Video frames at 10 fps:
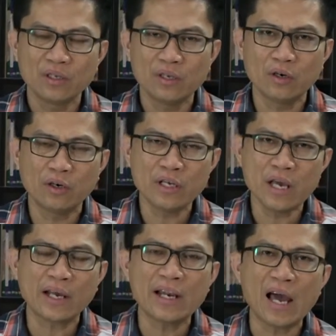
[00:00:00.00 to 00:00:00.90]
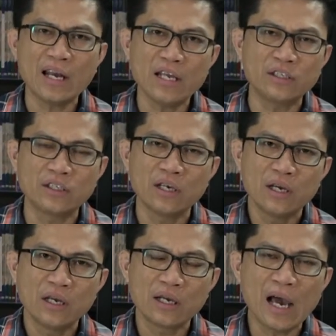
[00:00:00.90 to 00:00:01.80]
You know, he acknowledged
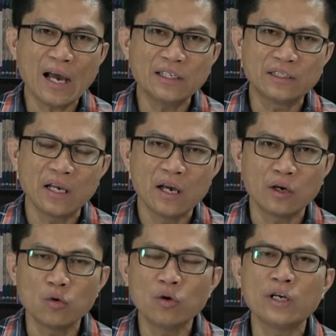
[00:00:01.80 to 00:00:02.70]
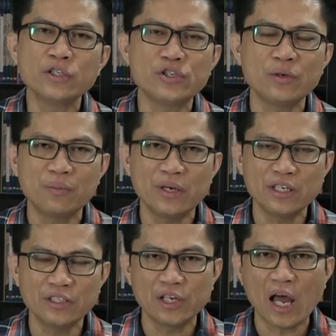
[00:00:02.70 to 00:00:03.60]
God's rulership in
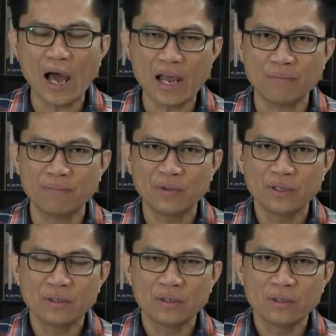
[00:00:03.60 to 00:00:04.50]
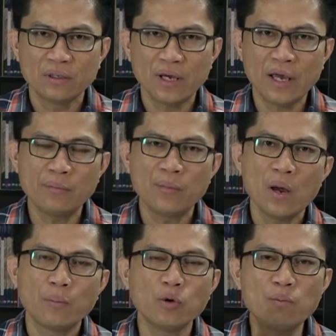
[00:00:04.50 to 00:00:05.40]
his life and
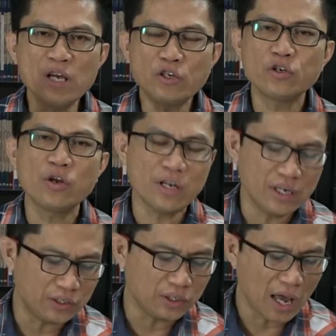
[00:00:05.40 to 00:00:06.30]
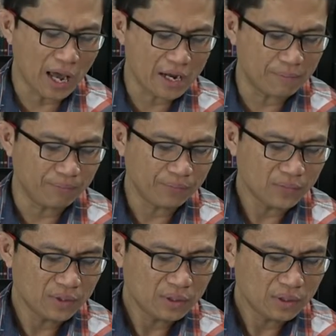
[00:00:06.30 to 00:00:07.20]
provision in his life.
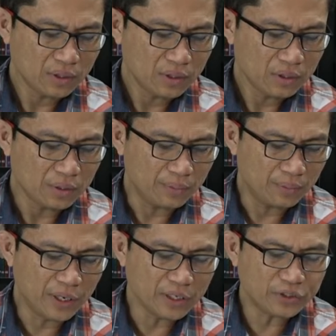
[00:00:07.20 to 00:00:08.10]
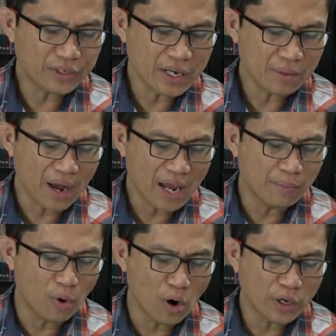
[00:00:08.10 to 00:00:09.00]
Verse 3, my
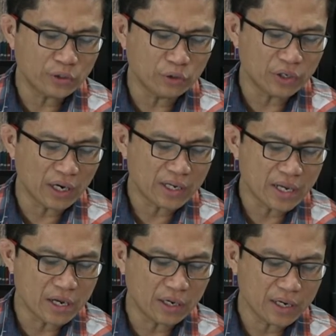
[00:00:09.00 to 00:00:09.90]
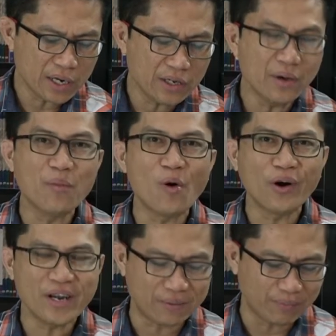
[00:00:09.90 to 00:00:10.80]
voice you shall hear in the
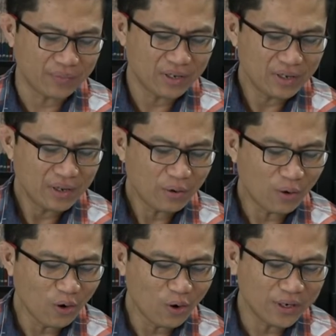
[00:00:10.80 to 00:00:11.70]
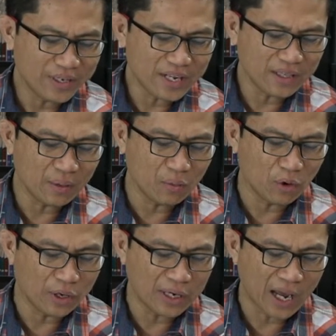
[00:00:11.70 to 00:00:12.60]
morning. O Lord, in the
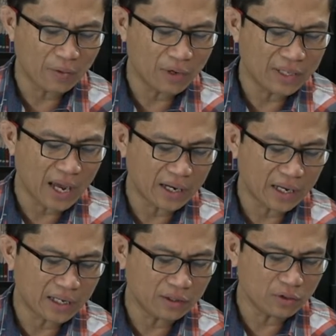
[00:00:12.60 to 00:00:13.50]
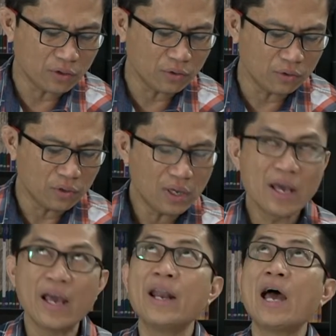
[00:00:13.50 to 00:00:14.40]
morning I will direct it to you
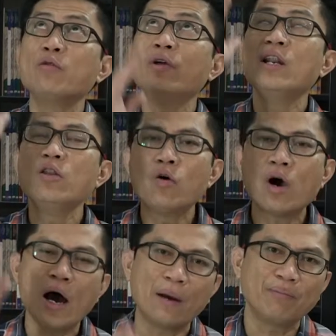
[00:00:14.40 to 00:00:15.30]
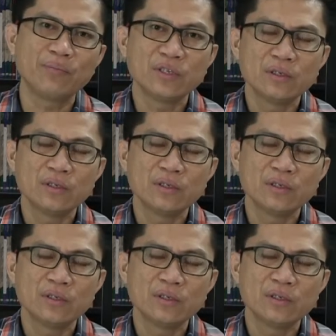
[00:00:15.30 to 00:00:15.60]
and I will look up.